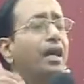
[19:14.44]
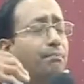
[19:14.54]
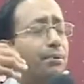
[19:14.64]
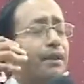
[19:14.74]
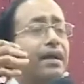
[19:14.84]

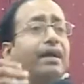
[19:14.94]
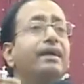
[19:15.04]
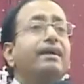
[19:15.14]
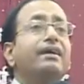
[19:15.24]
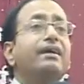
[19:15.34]
and
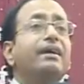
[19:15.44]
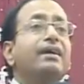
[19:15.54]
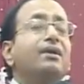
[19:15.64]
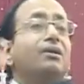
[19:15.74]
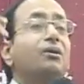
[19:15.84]
praying,
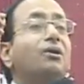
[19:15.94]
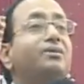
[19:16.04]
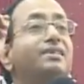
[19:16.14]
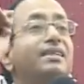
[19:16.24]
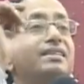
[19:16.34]
the
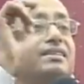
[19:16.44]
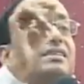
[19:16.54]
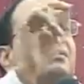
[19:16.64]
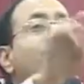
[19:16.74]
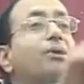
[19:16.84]
Lord
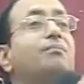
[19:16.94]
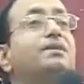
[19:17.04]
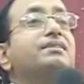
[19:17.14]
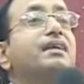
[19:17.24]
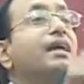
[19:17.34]
Jesus
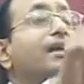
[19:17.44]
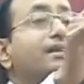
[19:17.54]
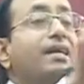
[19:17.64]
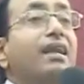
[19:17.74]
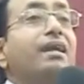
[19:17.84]
promised,
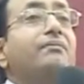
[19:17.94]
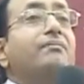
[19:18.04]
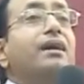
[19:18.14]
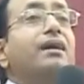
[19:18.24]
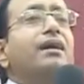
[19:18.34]
tell
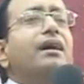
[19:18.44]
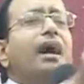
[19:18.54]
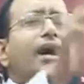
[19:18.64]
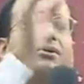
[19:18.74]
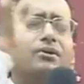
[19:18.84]
him,
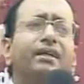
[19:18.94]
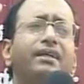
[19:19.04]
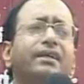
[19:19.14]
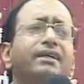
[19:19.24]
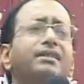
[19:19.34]
I could
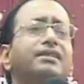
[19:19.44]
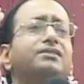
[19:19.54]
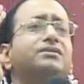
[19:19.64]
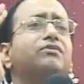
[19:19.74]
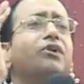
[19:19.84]
hear
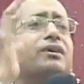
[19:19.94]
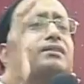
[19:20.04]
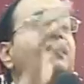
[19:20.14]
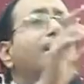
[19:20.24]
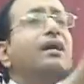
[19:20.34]
his
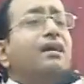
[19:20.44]
voice.